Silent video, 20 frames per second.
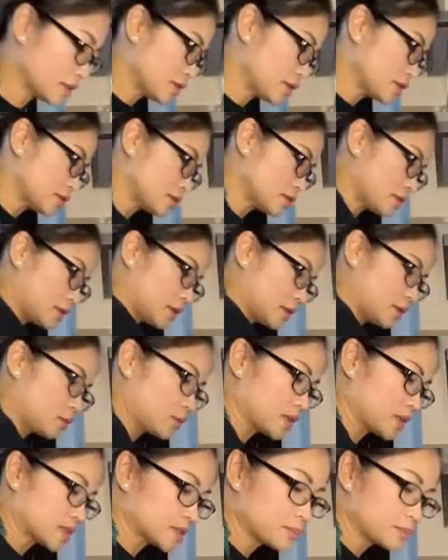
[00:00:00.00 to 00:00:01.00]
So it
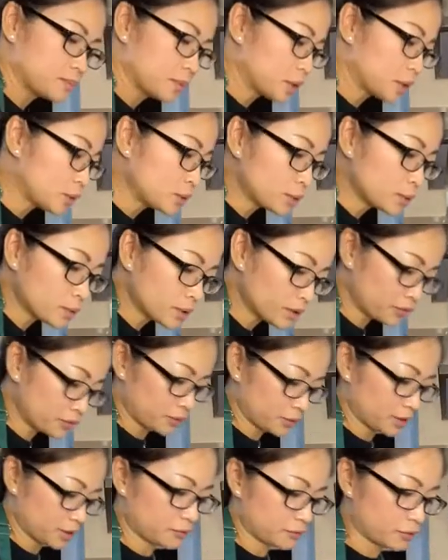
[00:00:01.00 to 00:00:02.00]
works
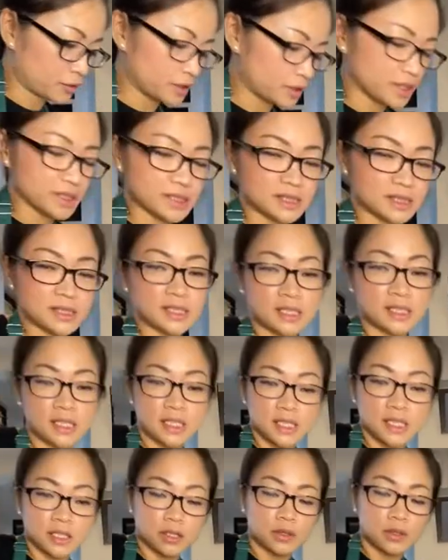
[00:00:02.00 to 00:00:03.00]
beautifully for us.
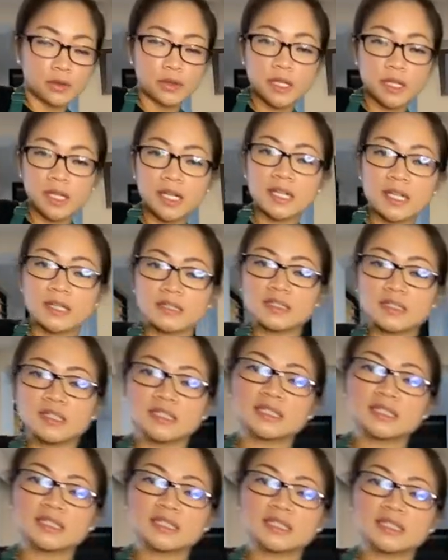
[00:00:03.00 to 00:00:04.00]
Okay,
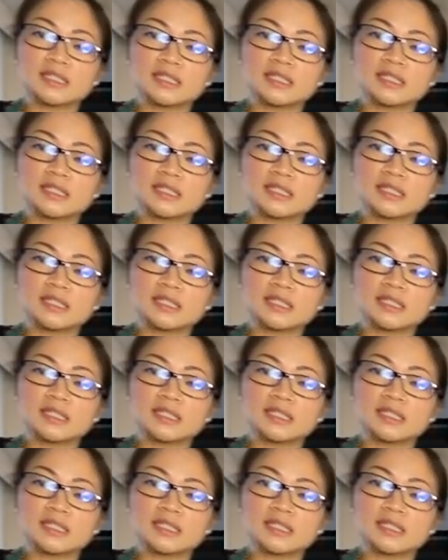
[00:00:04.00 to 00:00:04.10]
just